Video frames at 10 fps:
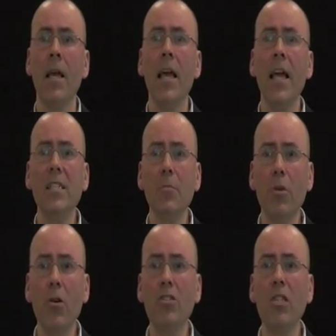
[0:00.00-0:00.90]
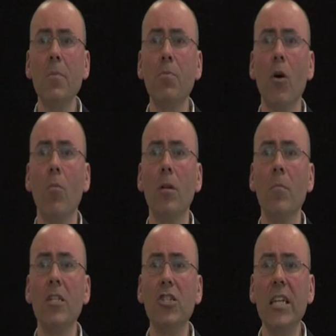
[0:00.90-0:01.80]
His approach to the problem
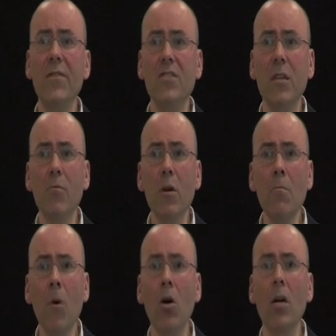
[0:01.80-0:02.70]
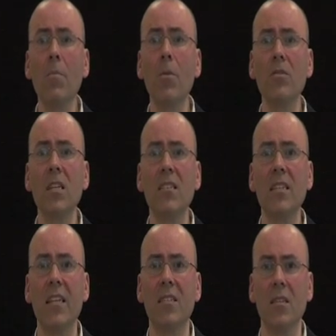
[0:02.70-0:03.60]
achieved some remarkable
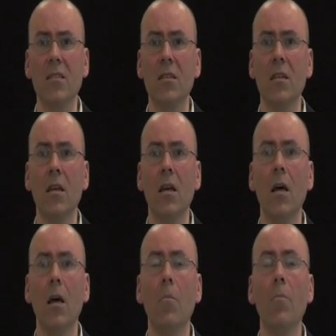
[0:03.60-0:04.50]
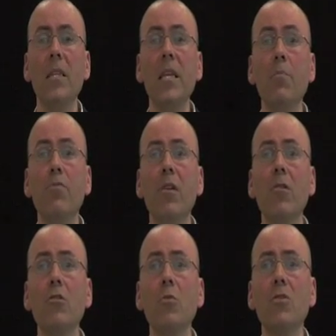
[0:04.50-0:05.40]
successes, but the
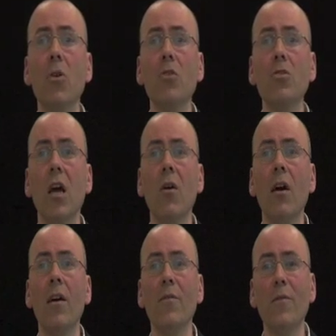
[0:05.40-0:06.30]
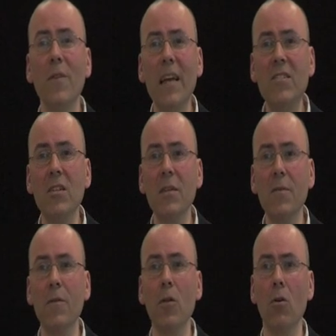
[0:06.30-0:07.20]
approach was also fatally
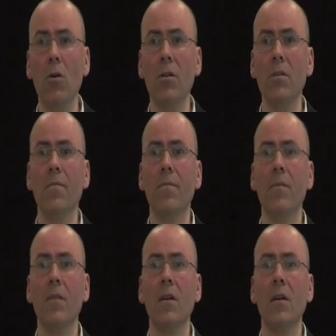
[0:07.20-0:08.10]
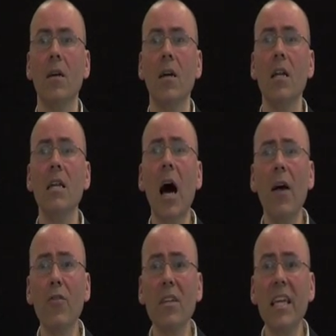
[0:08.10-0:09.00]
flawed.
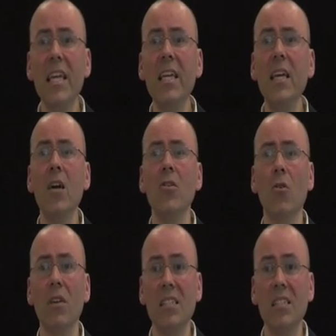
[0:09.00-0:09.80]
Neither he nor his